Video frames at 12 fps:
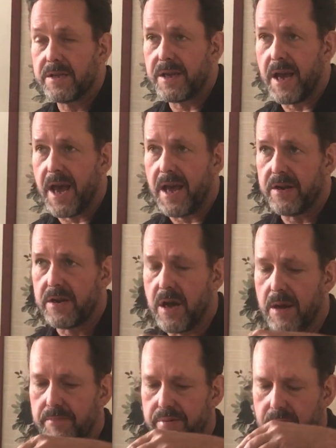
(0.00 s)
and
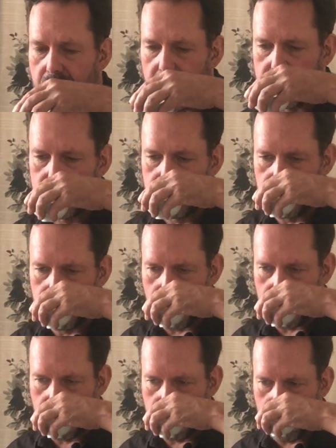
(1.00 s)
complex,
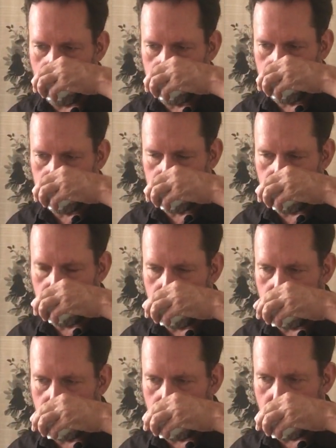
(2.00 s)
like the most
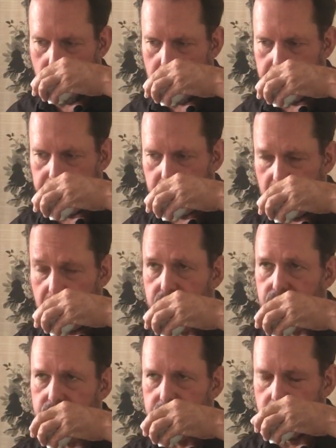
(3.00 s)

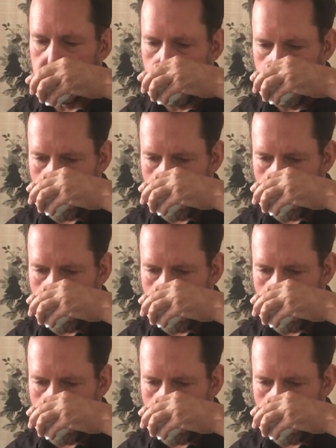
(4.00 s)
interesting.